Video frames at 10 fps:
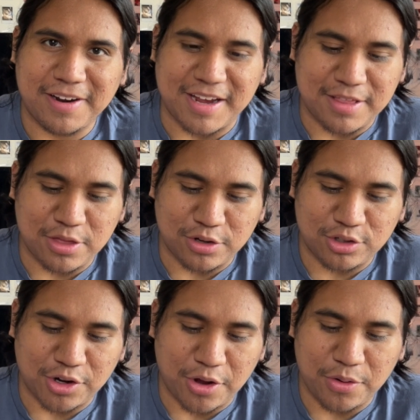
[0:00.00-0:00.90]
in the
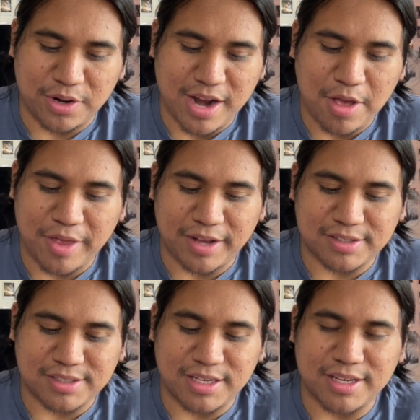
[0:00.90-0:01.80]
show, and now that I
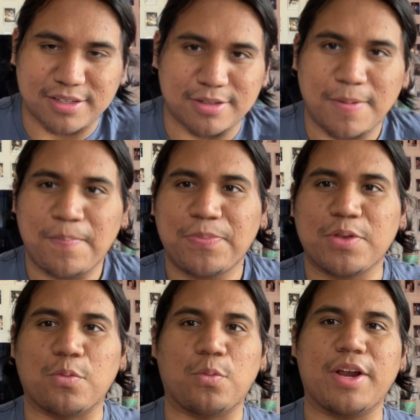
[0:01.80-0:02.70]
see his
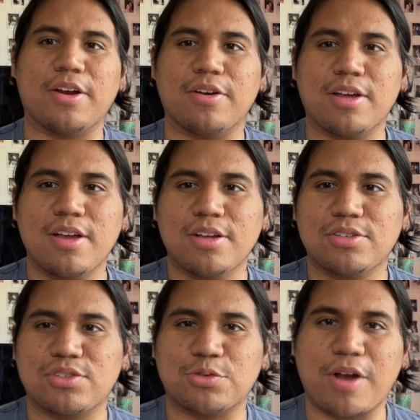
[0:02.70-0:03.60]
weird
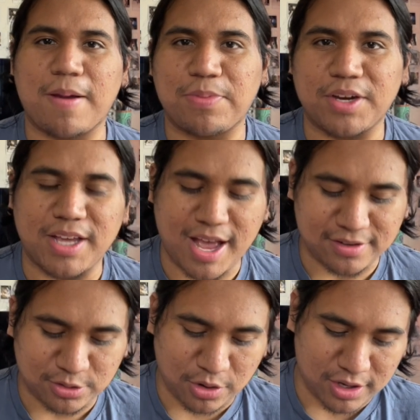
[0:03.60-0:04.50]
strap that he has
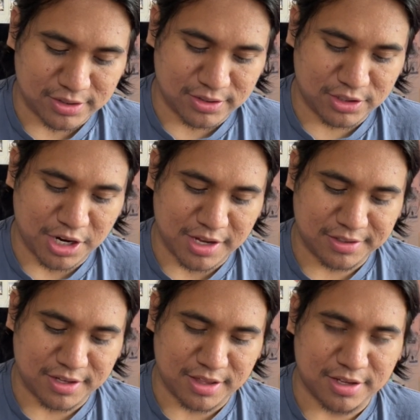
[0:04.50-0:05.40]
across his
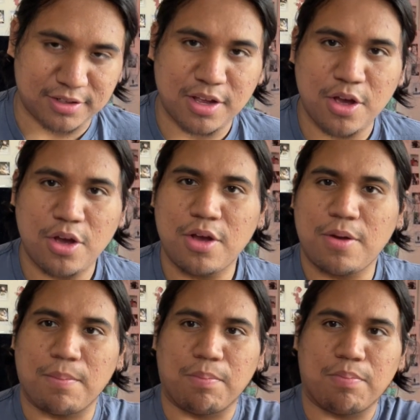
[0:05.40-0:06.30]
chest and this
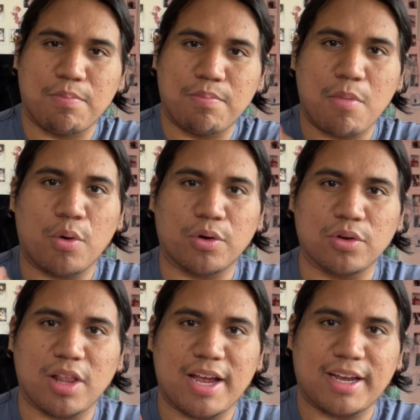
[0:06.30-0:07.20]

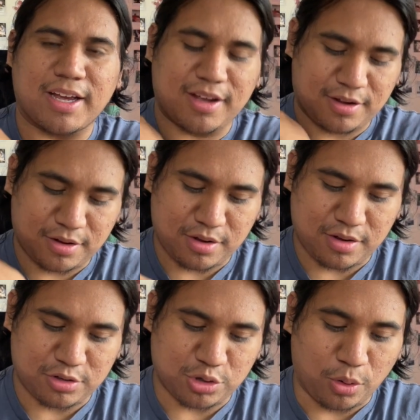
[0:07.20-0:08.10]
motor-like
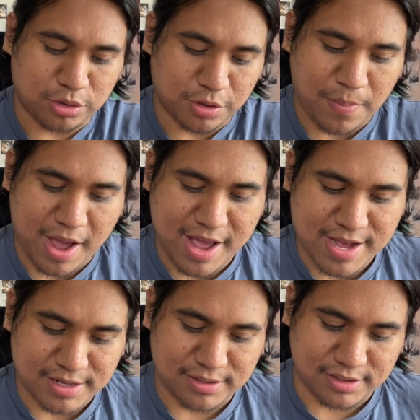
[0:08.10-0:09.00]
shoulder
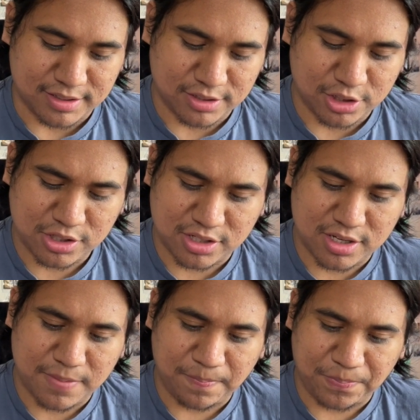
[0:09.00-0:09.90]
pads,
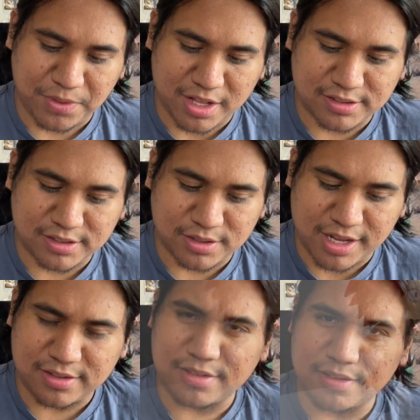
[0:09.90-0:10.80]

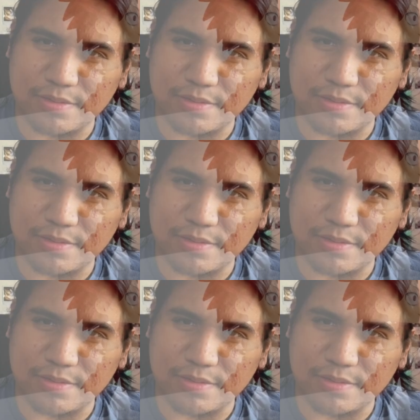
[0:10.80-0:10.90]
it's